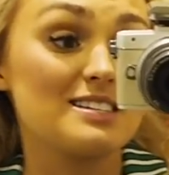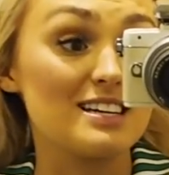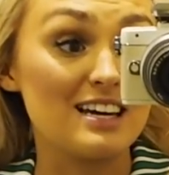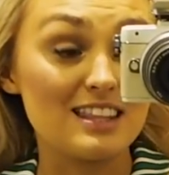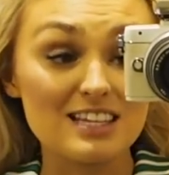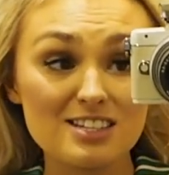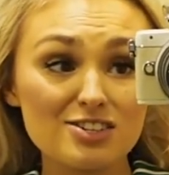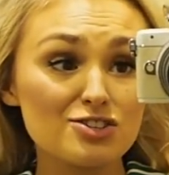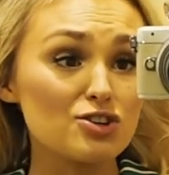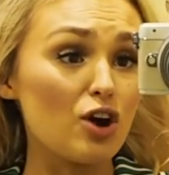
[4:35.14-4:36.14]
see, this
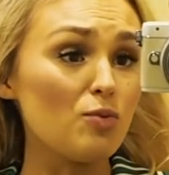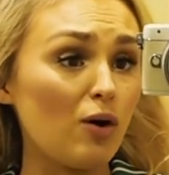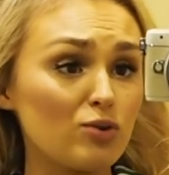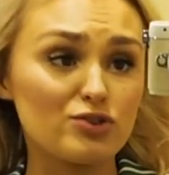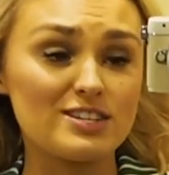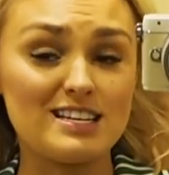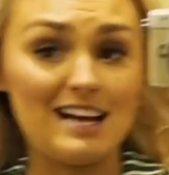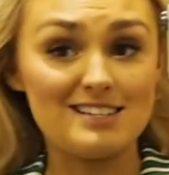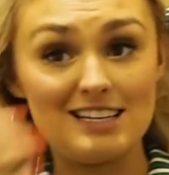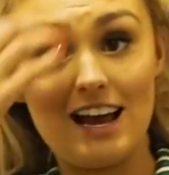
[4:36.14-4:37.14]
is so ultra
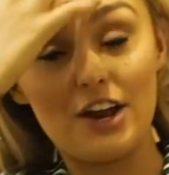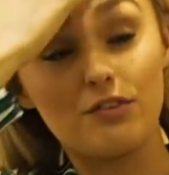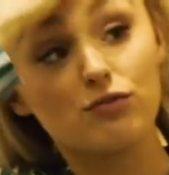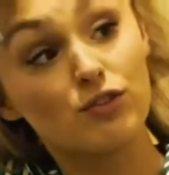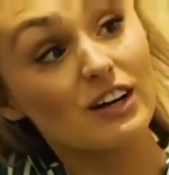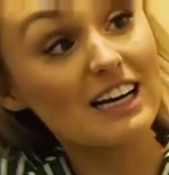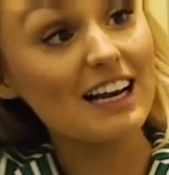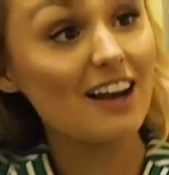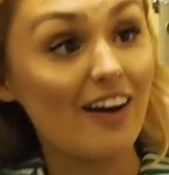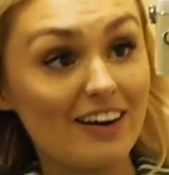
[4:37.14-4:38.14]
sassy and I
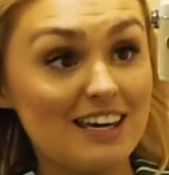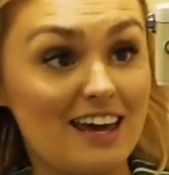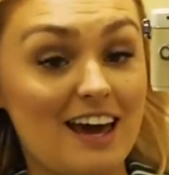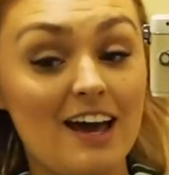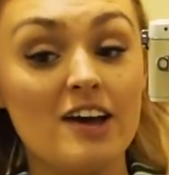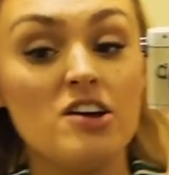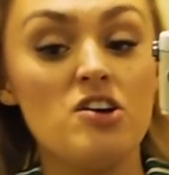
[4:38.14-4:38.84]
really like it.